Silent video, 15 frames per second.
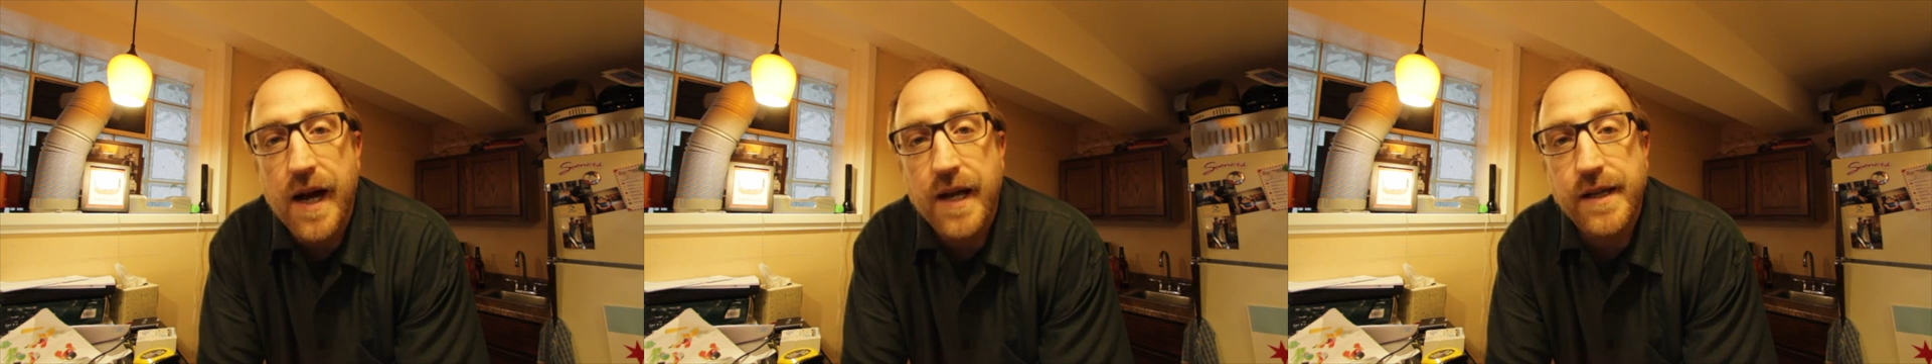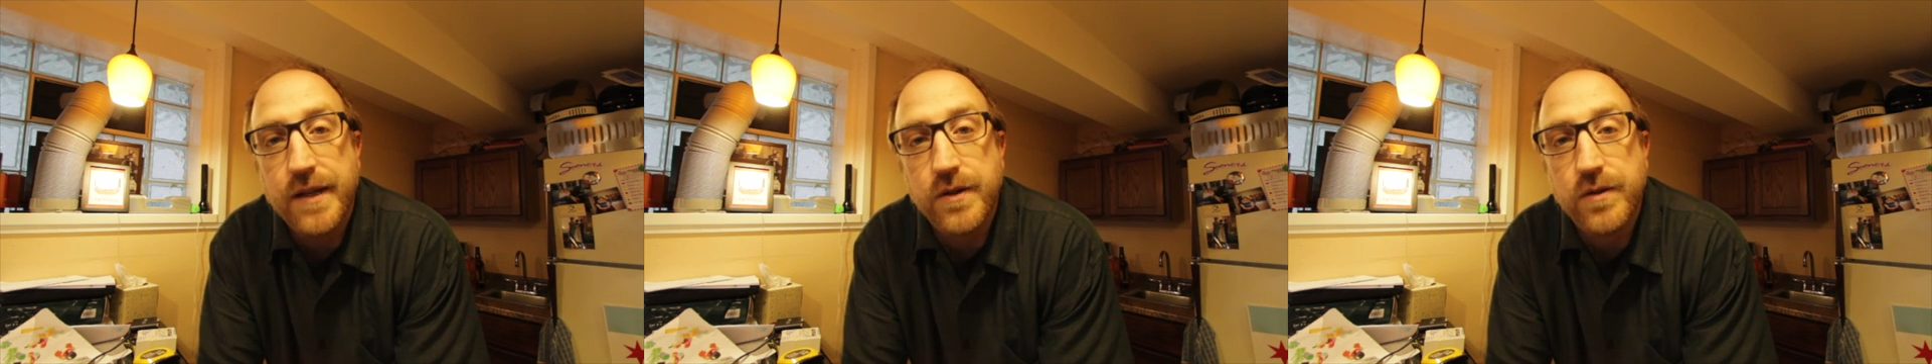
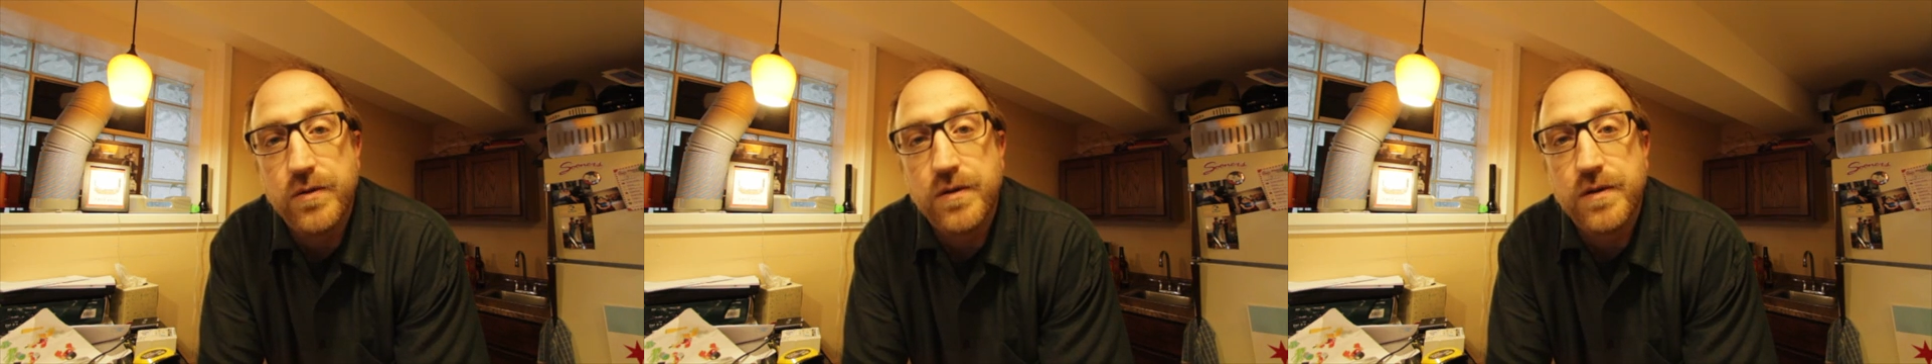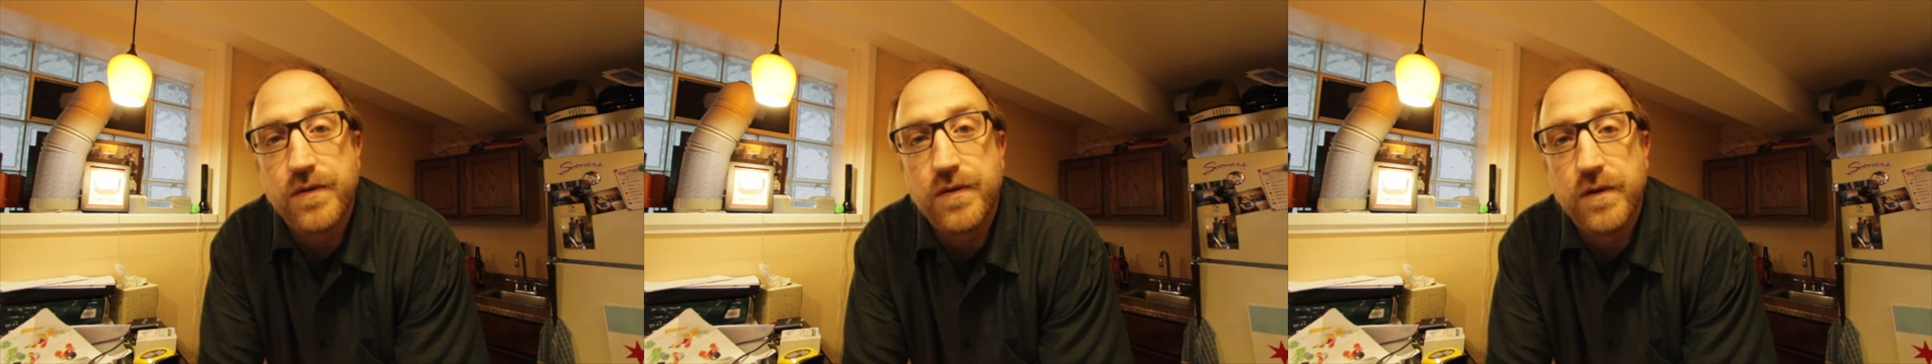I
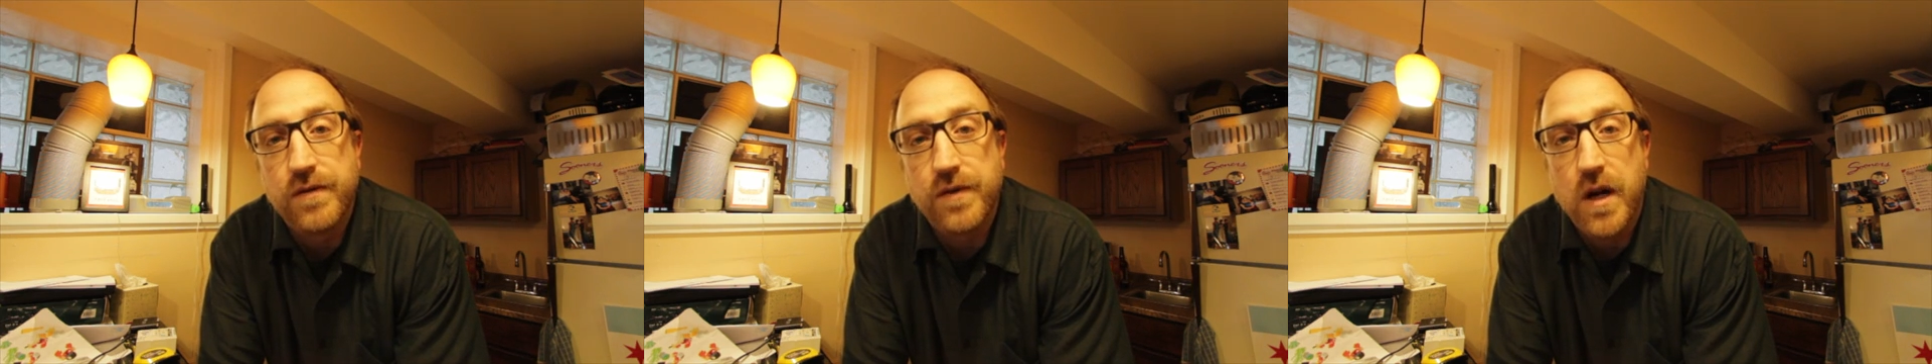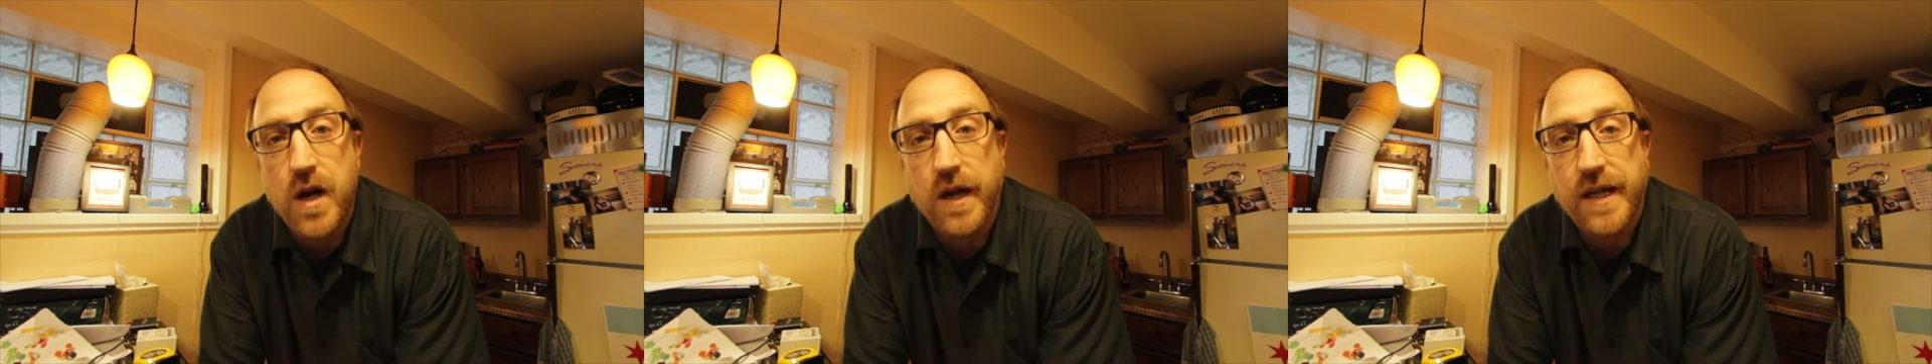use for
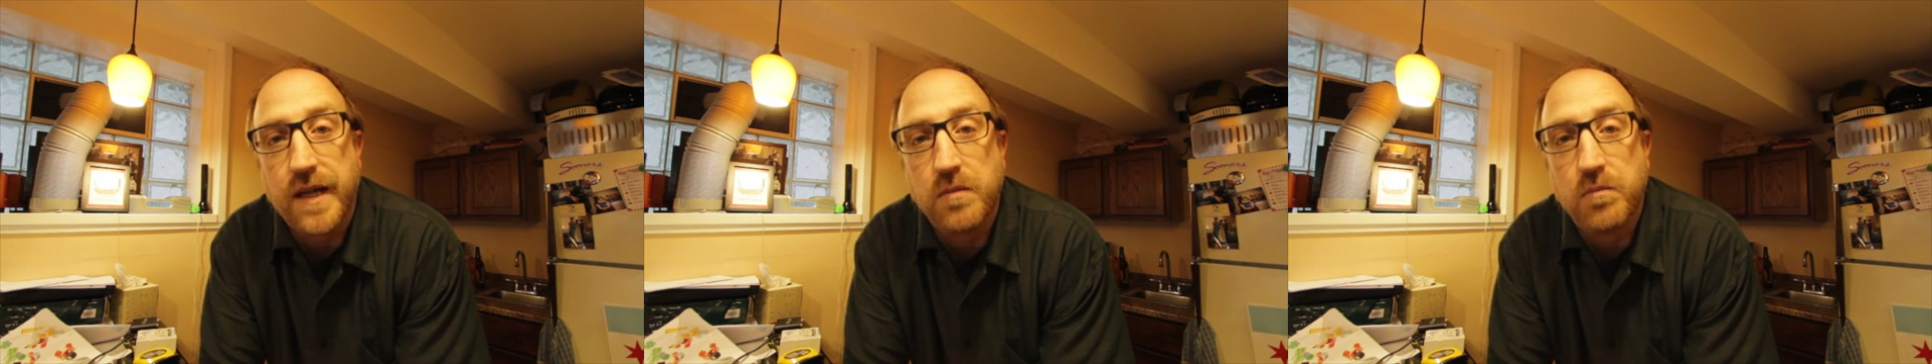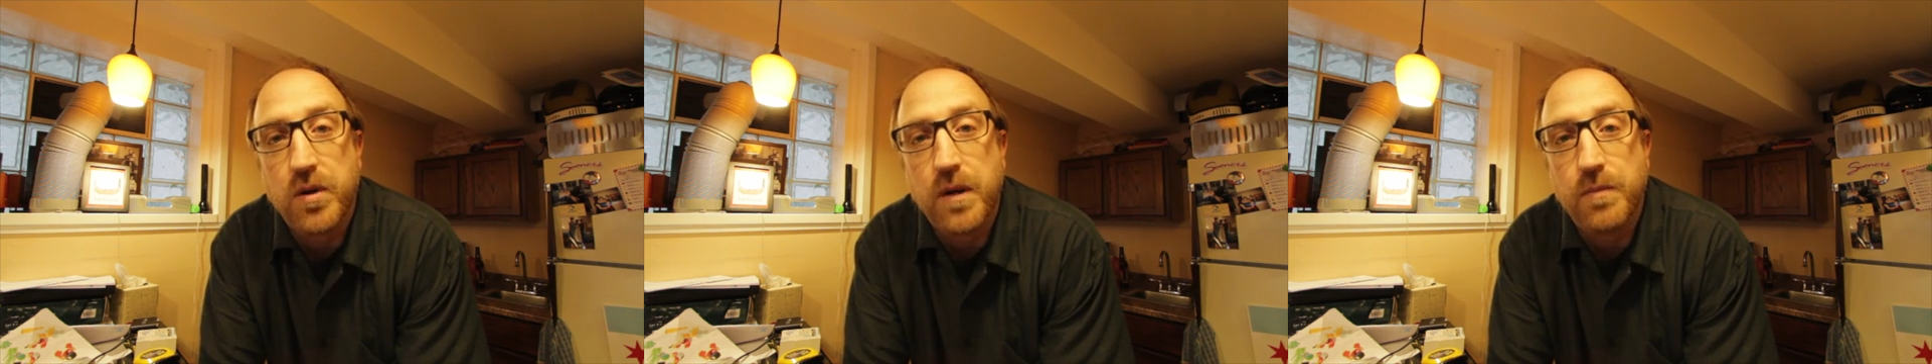
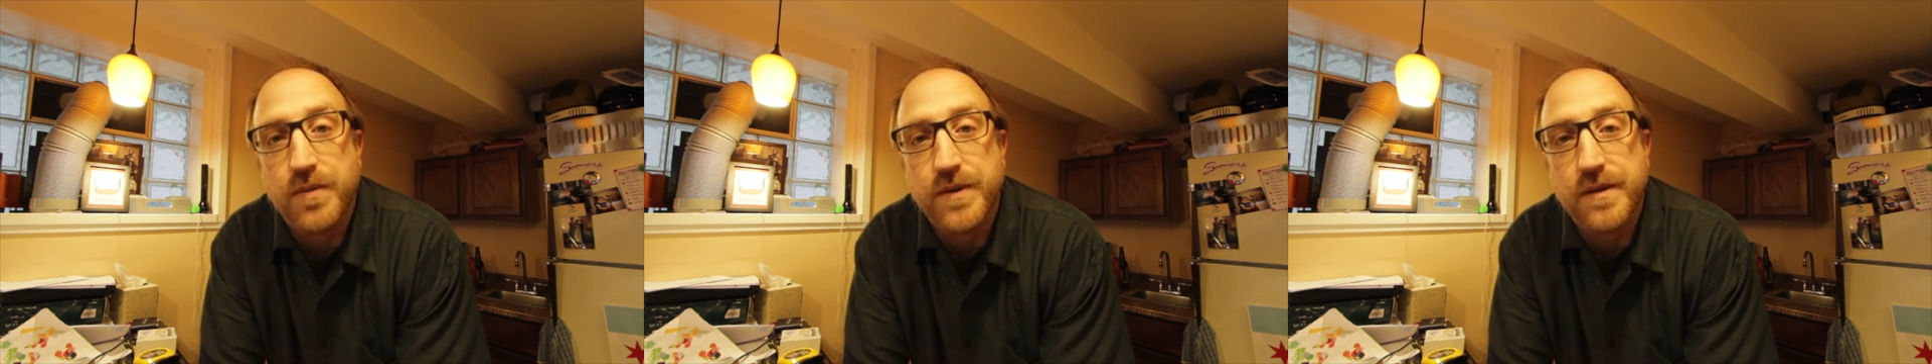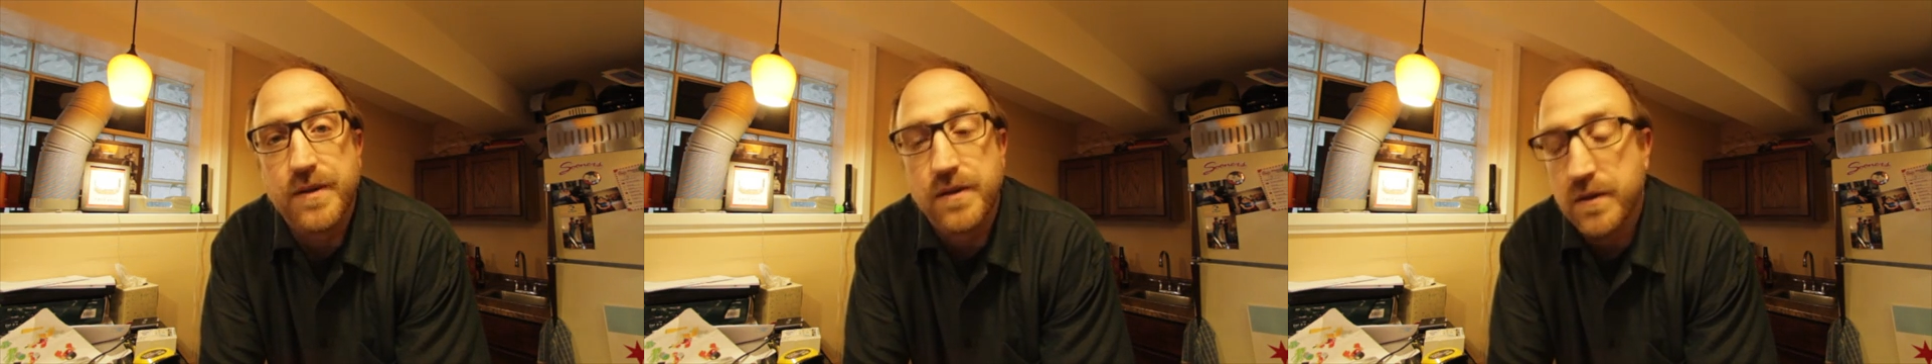vlogging
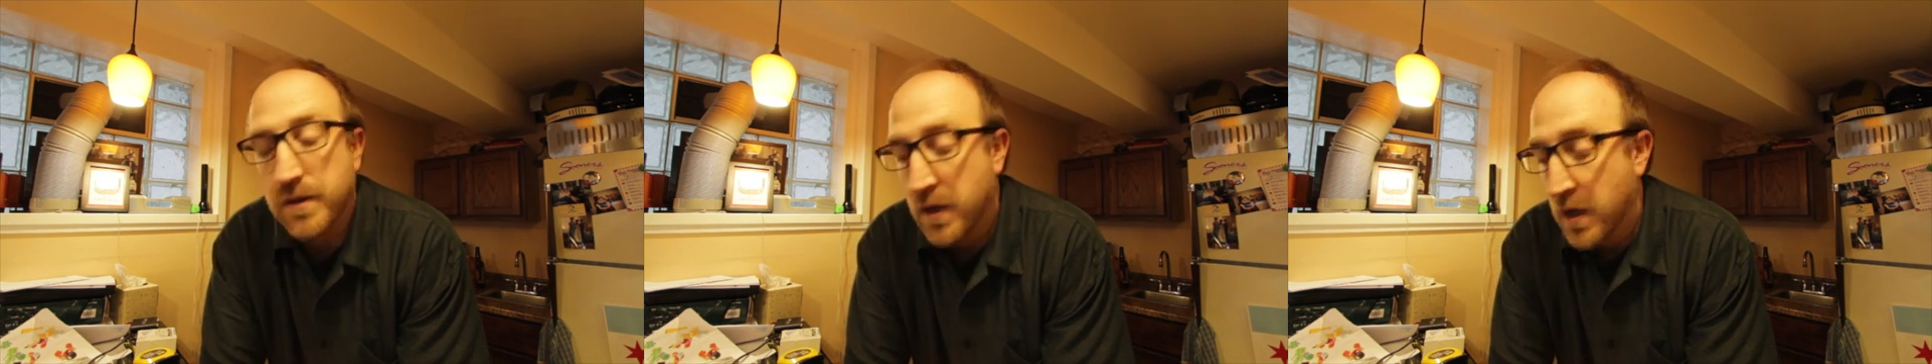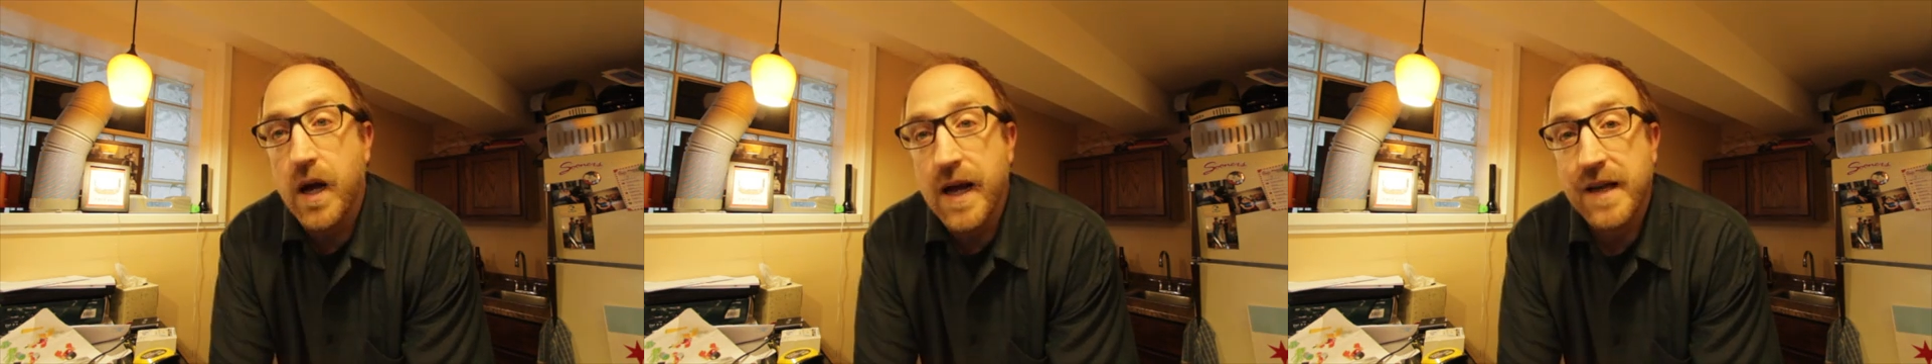purposes.